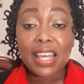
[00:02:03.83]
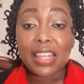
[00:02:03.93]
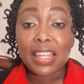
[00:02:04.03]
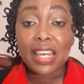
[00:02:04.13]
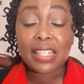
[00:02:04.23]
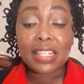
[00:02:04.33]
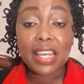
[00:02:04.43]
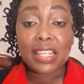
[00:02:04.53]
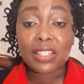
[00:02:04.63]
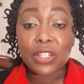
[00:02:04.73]
This
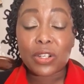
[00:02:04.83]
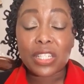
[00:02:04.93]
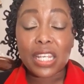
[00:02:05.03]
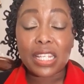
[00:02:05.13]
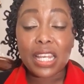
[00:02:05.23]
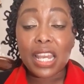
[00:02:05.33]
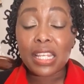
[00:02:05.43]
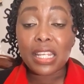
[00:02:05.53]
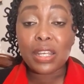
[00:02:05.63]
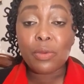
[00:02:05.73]
is not in
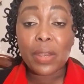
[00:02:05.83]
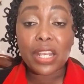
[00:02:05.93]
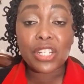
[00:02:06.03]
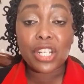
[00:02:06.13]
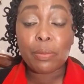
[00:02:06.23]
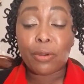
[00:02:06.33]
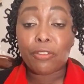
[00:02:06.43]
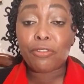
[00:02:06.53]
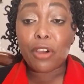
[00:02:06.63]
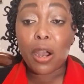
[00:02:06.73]
any way, shape, or
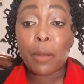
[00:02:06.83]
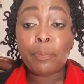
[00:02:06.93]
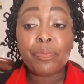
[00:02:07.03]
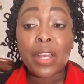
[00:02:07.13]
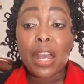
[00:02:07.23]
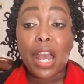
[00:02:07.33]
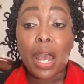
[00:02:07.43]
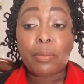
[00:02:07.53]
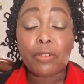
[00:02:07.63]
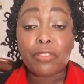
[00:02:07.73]
form
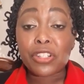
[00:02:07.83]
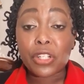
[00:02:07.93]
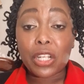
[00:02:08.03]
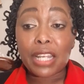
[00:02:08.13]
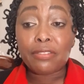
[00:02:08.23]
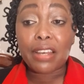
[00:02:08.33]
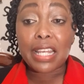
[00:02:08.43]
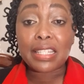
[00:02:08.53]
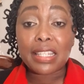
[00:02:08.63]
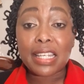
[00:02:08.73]
uh, professional
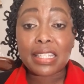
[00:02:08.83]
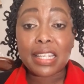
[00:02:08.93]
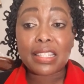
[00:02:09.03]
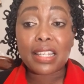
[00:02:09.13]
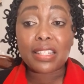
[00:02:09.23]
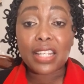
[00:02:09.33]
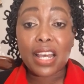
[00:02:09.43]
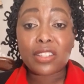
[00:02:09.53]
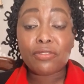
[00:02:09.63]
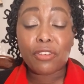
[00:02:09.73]
advice. This is
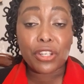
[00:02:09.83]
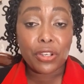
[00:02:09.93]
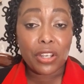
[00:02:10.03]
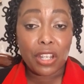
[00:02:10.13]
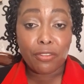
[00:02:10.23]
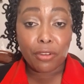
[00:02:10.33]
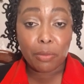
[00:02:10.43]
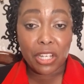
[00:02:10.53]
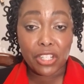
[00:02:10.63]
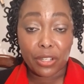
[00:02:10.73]
just for your
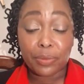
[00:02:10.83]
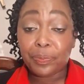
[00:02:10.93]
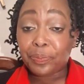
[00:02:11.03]
information.